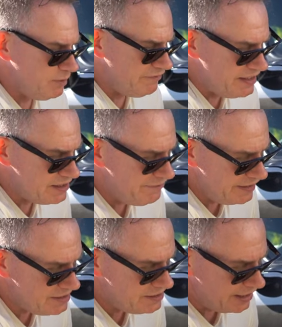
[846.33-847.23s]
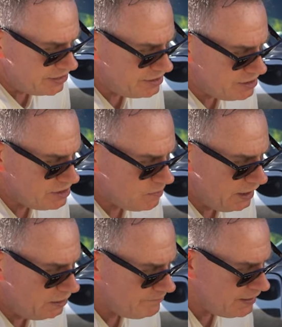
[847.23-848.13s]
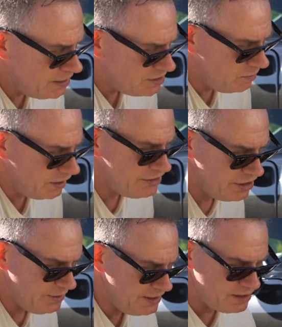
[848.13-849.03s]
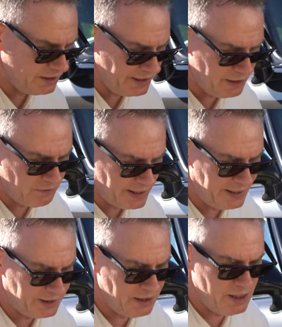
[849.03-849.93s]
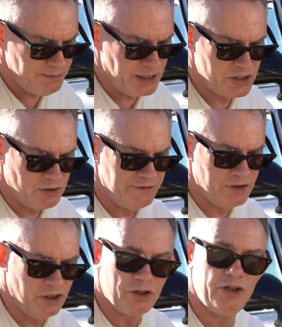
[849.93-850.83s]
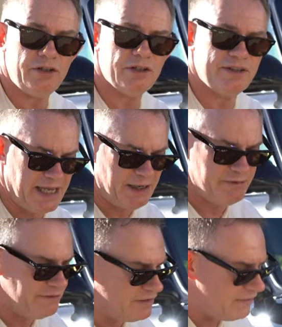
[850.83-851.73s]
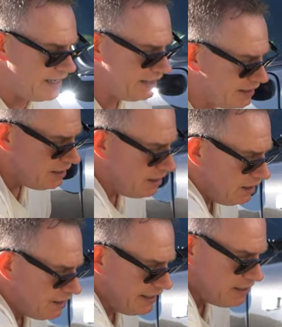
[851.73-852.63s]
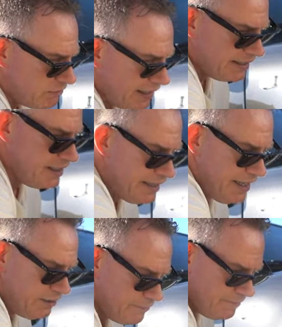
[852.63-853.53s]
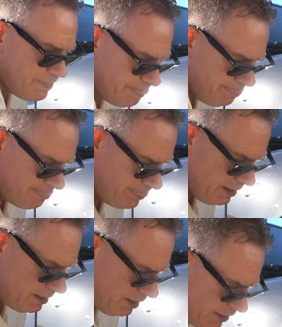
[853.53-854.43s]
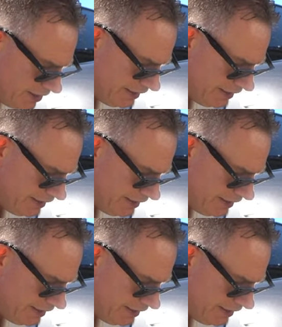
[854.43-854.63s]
with these face sections as well. So what I do is I get the rag, make sure I've got a good depth of the rag, and I get the rag in there, and you